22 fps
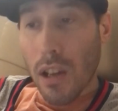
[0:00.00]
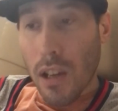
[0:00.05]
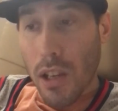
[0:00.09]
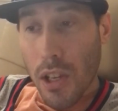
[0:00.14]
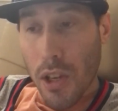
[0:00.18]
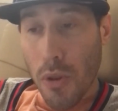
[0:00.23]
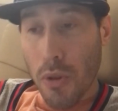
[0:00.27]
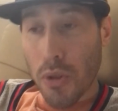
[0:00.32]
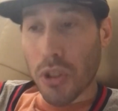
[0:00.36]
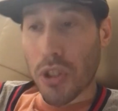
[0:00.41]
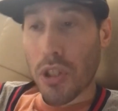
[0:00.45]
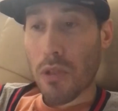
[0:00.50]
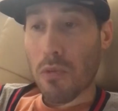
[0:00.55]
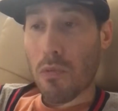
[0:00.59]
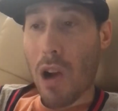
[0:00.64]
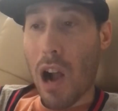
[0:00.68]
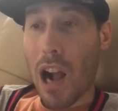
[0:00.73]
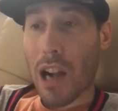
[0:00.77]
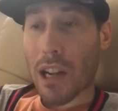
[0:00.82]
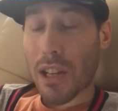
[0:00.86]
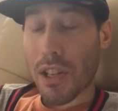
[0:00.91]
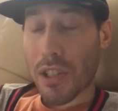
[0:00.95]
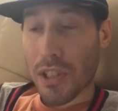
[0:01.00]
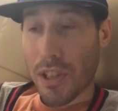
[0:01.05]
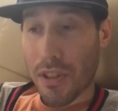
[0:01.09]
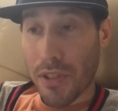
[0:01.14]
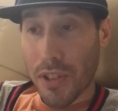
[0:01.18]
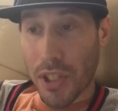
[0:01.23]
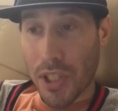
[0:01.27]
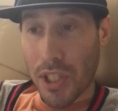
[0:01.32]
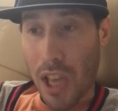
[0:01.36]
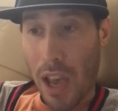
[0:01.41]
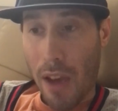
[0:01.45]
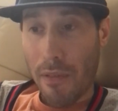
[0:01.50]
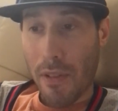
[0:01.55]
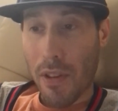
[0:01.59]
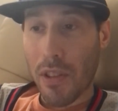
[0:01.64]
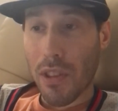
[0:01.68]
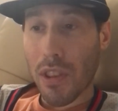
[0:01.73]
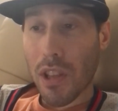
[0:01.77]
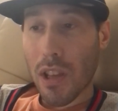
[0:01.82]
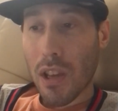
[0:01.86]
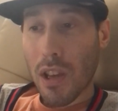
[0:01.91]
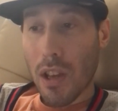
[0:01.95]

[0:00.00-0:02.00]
Houston Rockets on the 7th.